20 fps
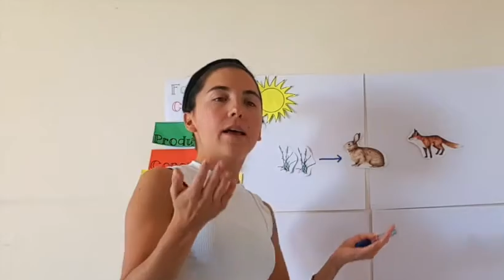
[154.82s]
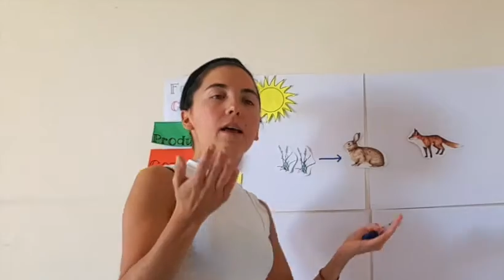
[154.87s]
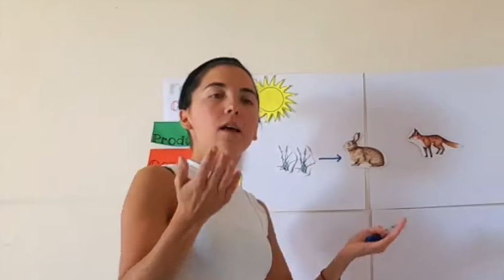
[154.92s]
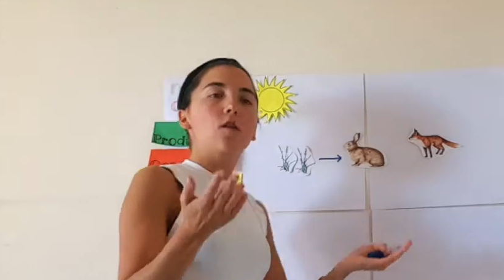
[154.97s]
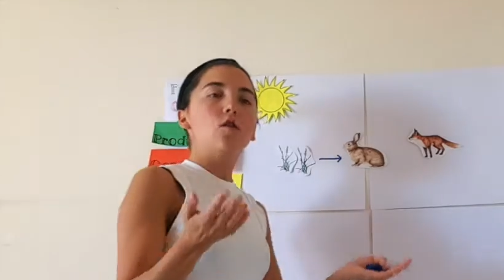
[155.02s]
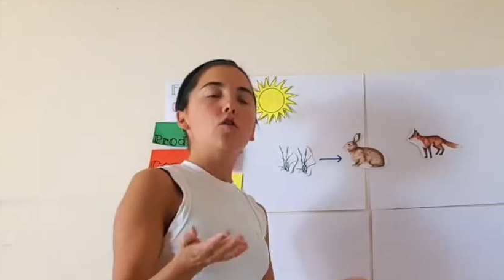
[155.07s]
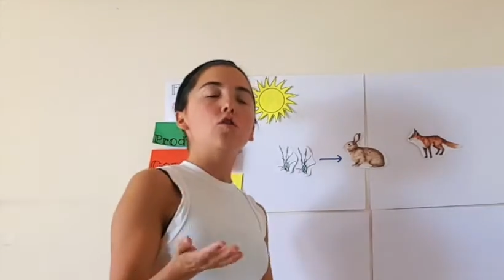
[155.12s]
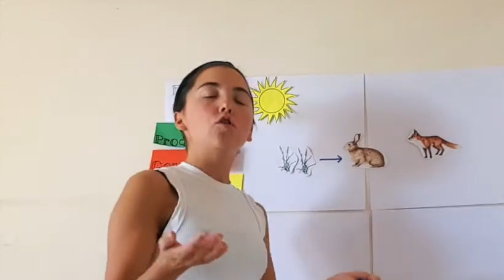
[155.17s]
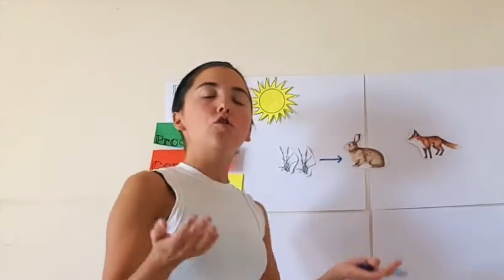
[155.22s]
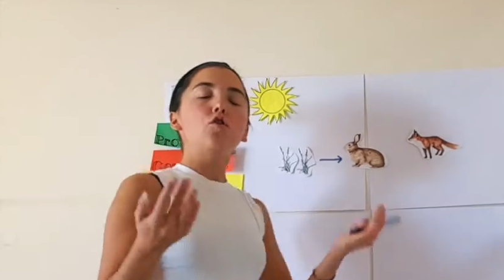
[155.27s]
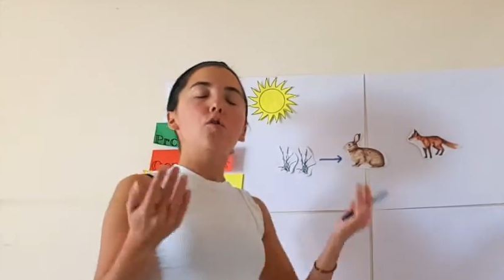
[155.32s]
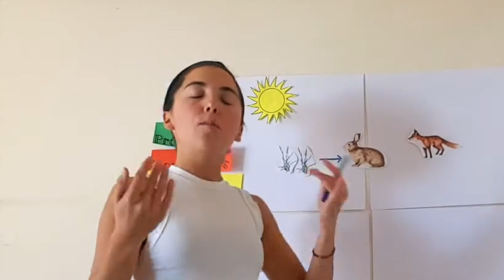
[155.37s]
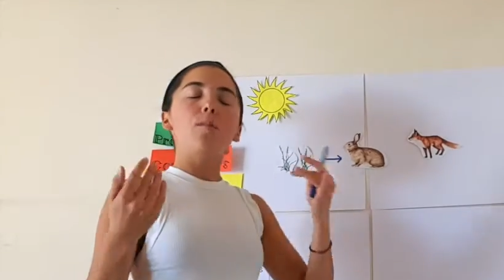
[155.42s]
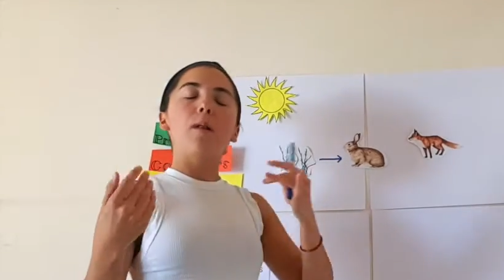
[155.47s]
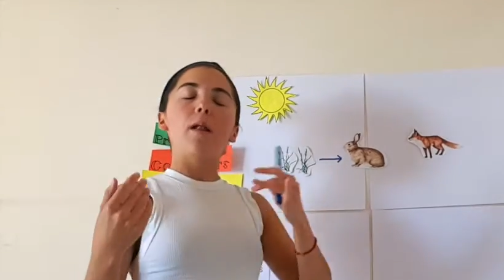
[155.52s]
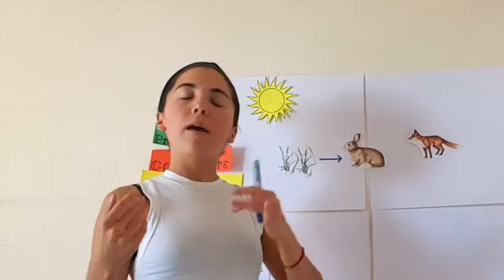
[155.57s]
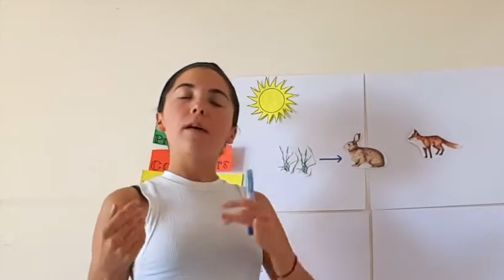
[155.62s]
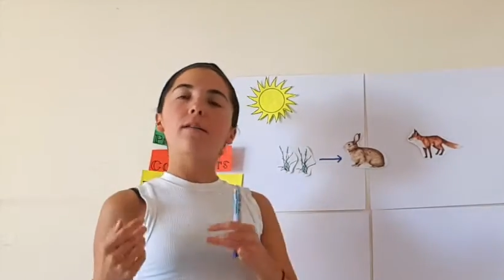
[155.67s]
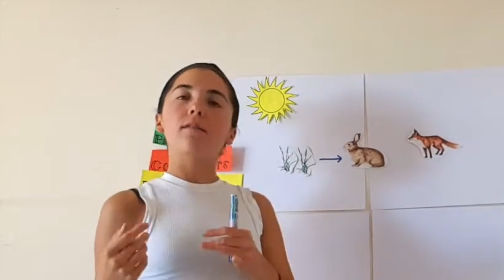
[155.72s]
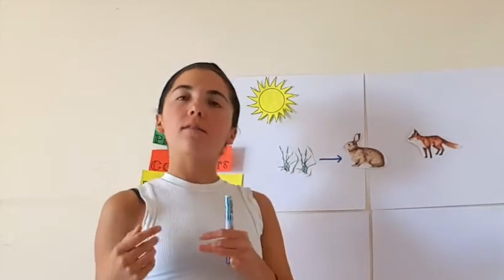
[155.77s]
and also
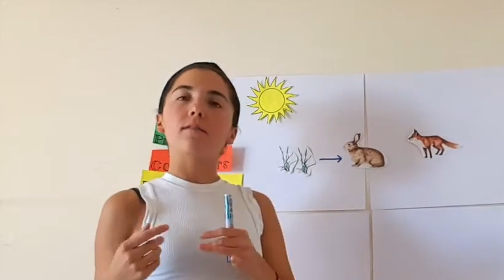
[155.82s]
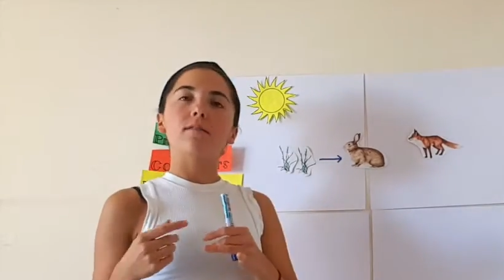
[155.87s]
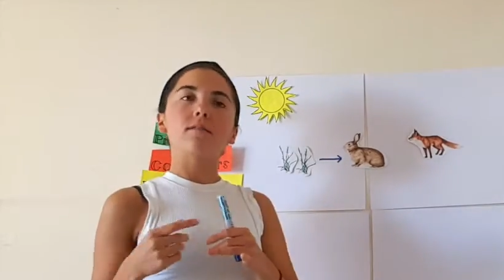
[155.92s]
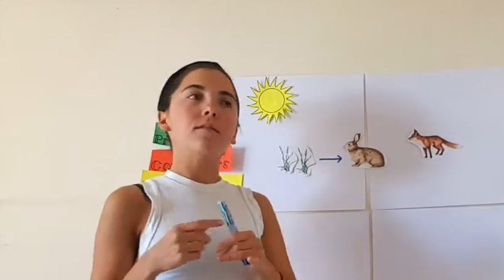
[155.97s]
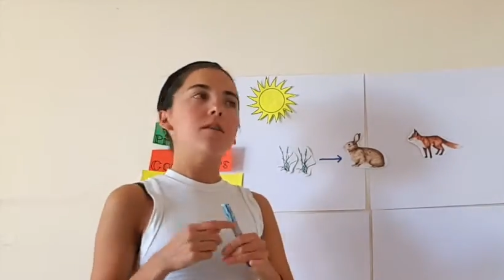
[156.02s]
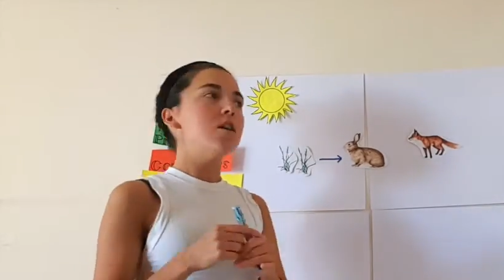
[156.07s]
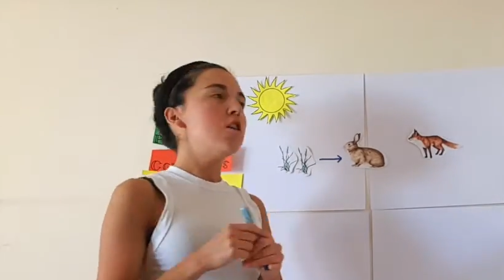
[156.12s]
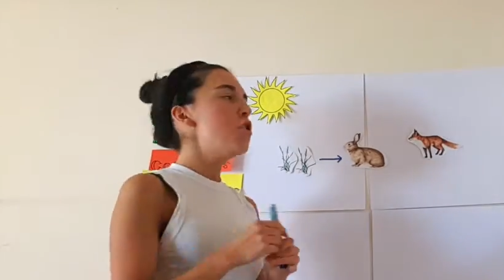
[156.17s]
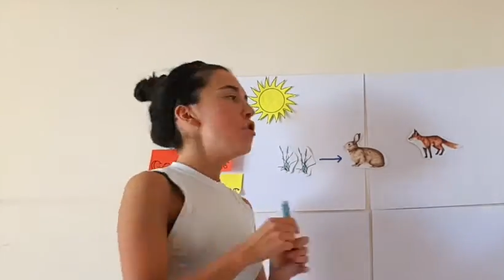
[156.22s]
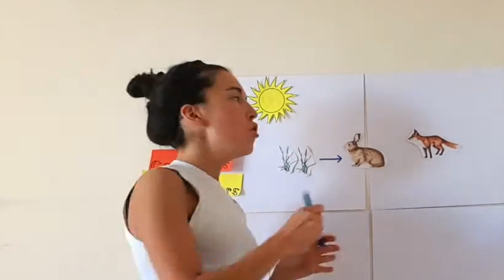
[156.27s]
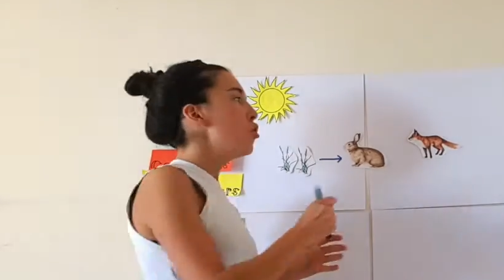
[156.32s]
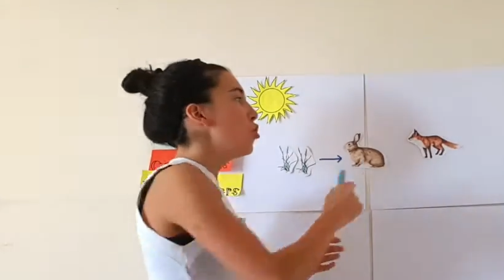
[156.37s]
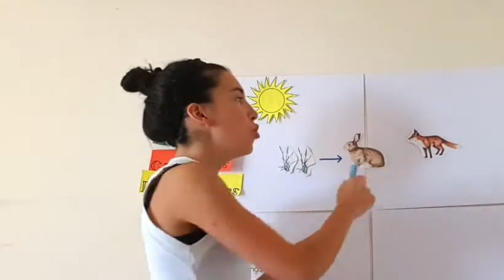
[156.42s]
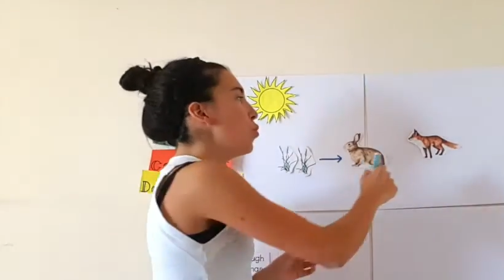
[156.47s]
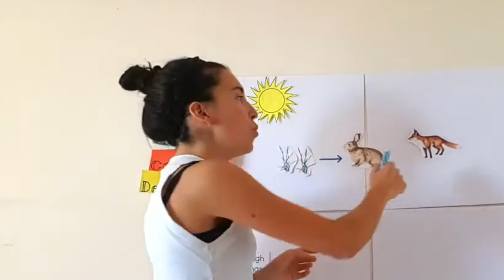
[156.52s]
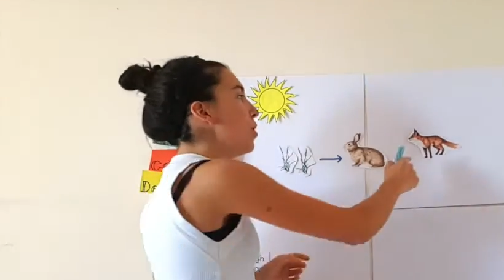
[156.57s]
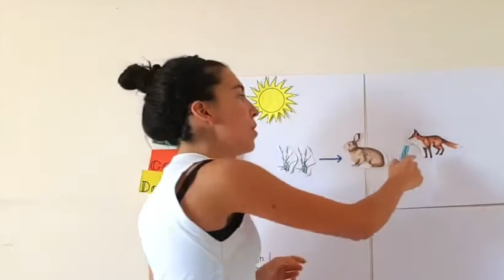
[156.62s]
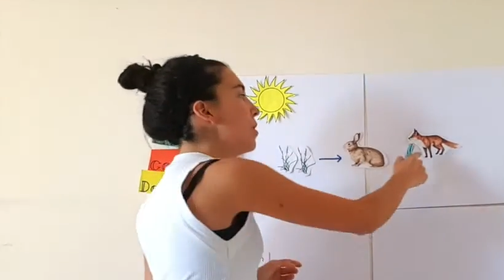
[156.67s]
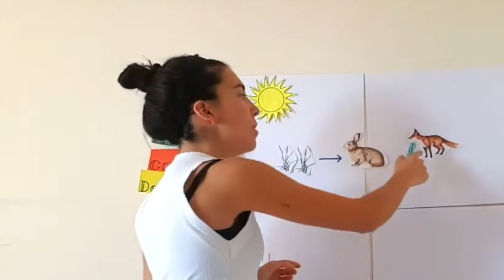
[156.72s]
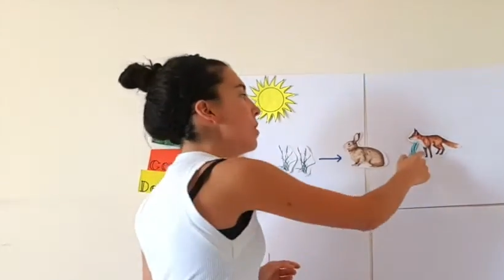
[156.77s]
plants.
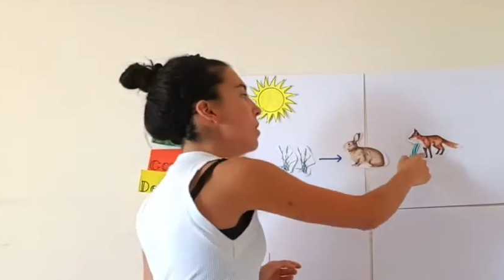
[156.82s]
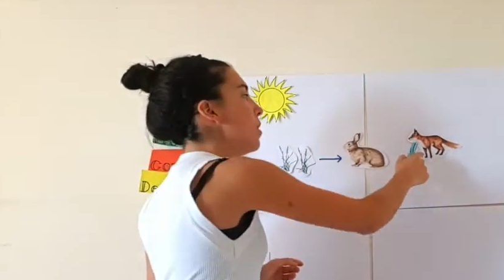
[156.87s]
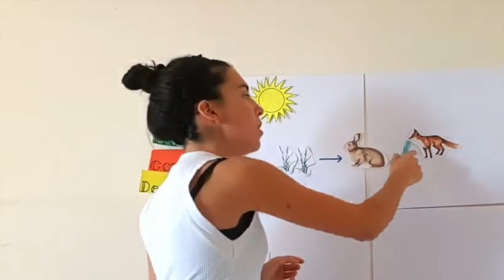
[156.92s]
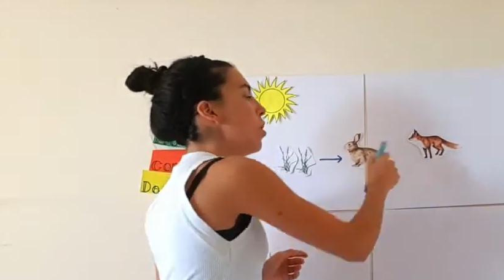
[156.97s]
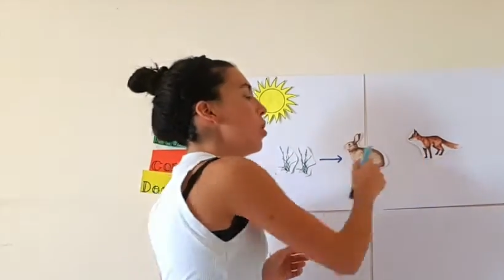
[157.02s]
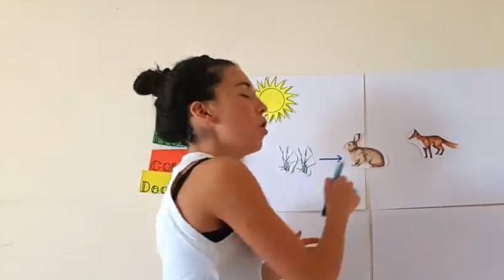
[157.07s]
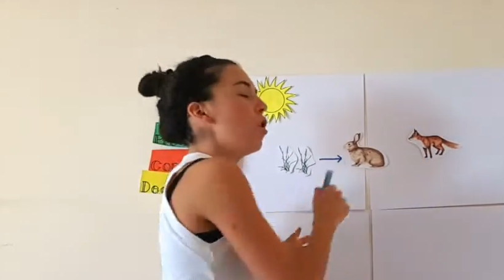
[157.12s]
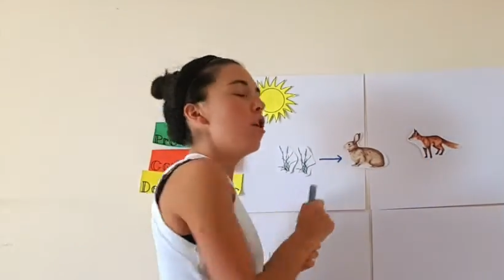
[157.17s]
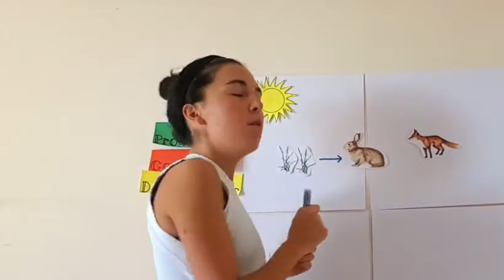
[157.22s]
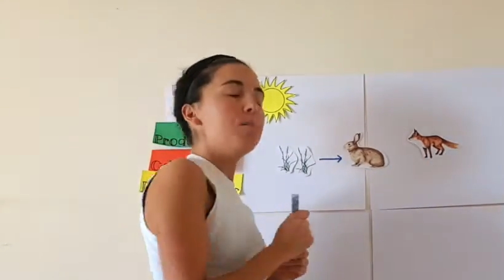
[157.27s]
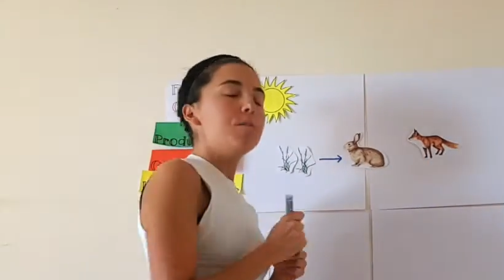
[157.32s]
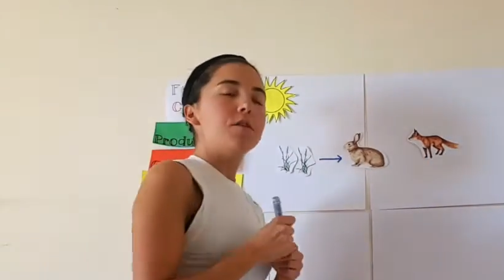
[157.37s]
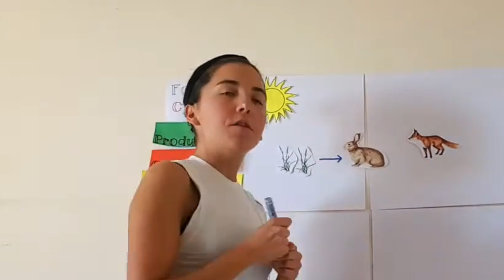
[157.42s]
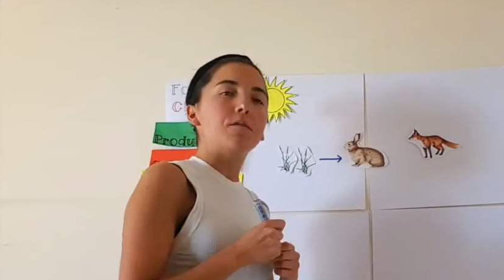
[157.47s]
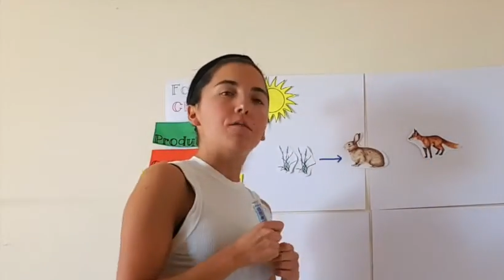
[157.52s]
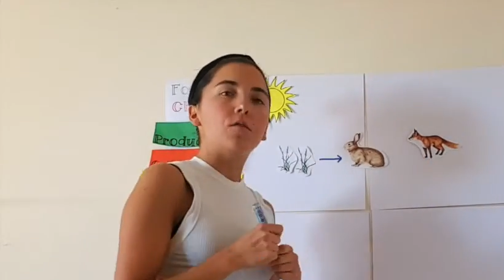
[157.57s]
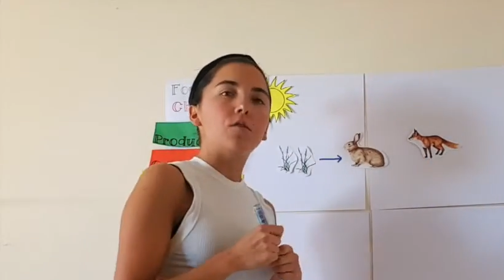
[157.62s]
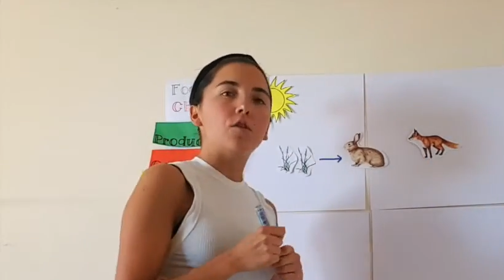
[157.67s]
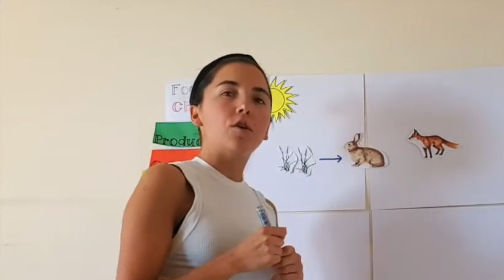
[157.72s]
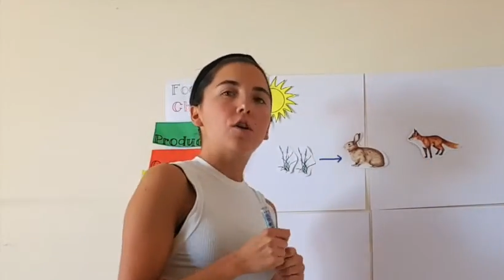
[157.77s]
So it's an
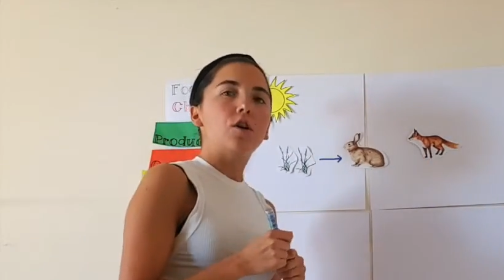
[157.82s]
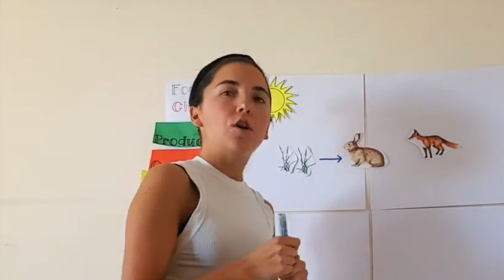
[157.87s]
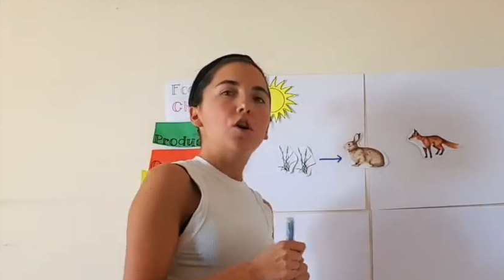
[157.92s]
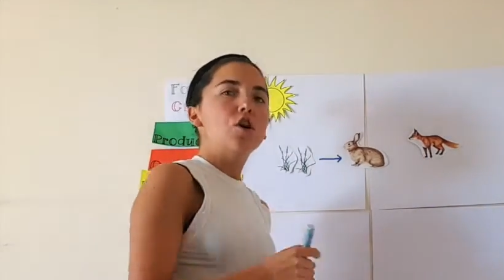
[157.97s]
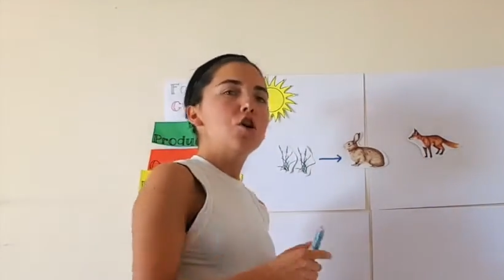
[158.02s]
omnivore.